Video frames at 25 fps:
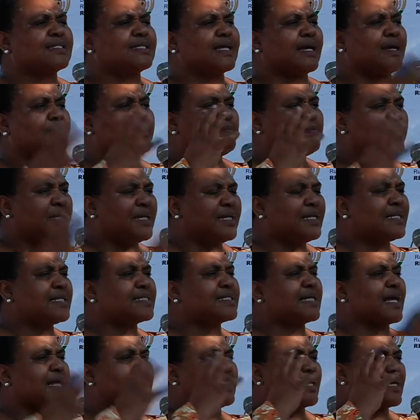say,
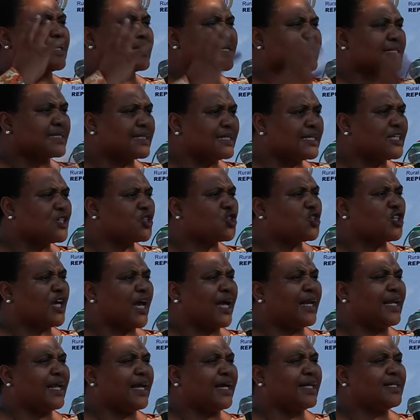Minister, there is this
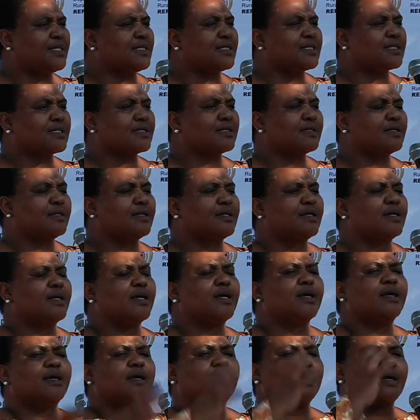challenge.
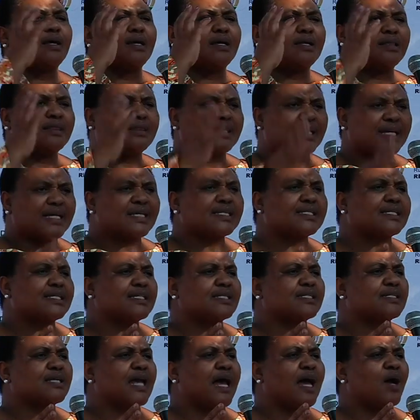This
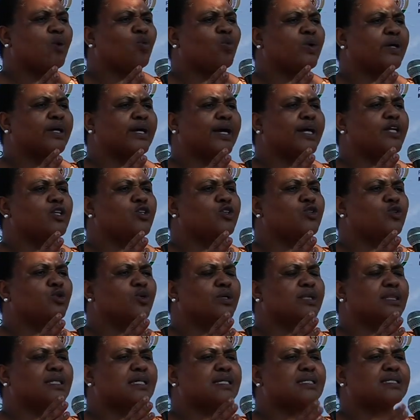is how we can
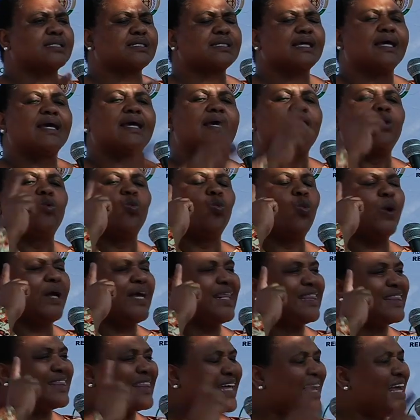do this.
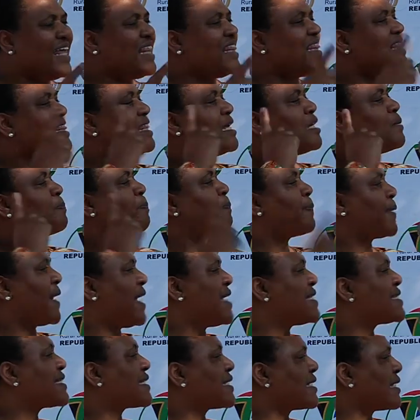Within the
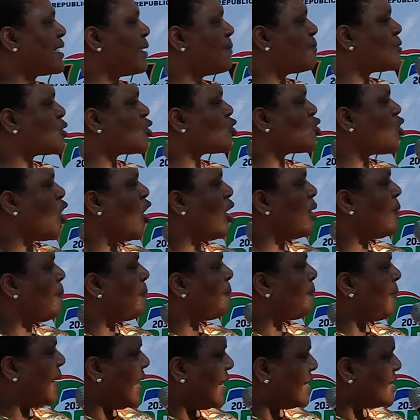prescripts,
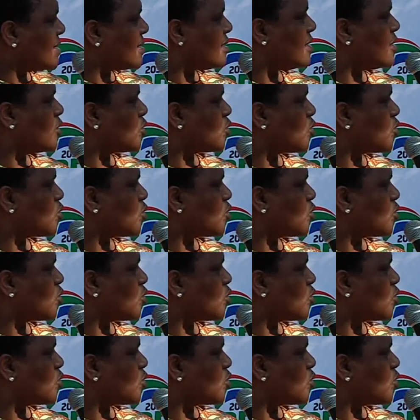don't bend the